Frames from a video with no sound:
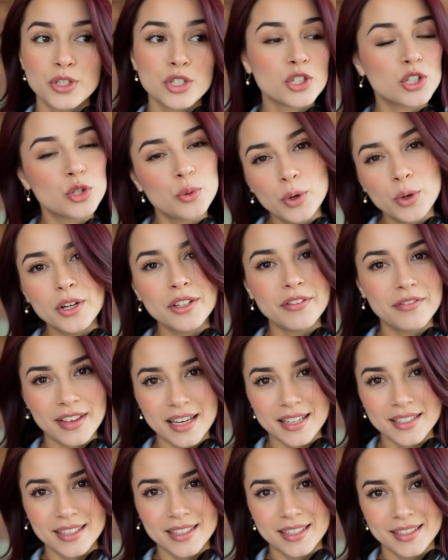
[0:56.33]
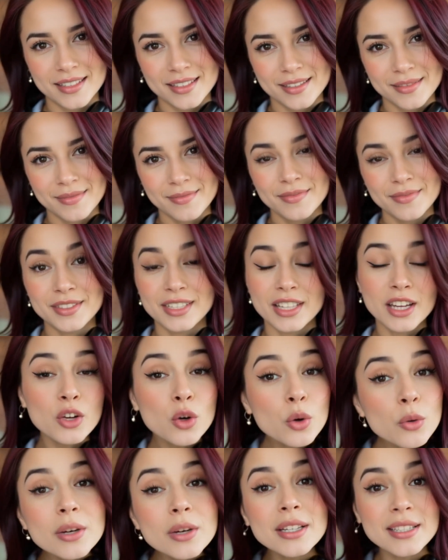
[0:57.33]
distorted faces,
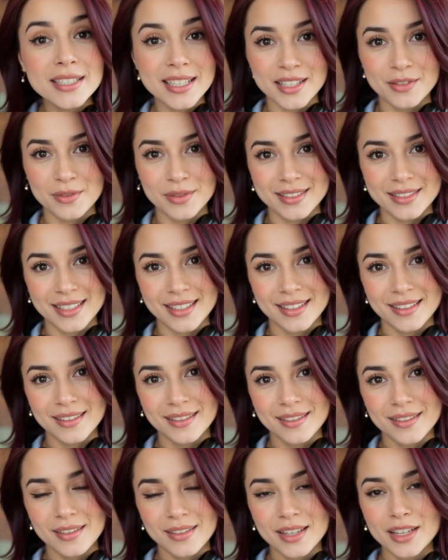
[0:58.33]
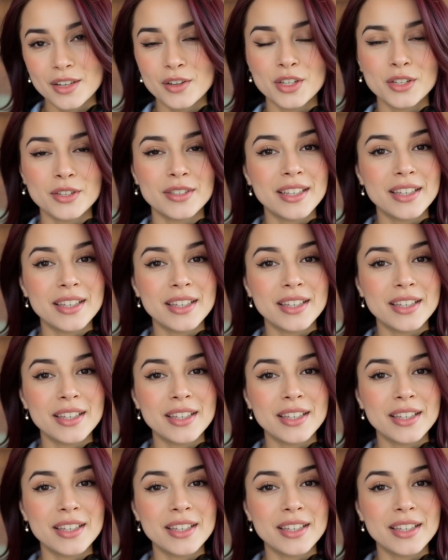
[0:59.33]
zero consistency. It looks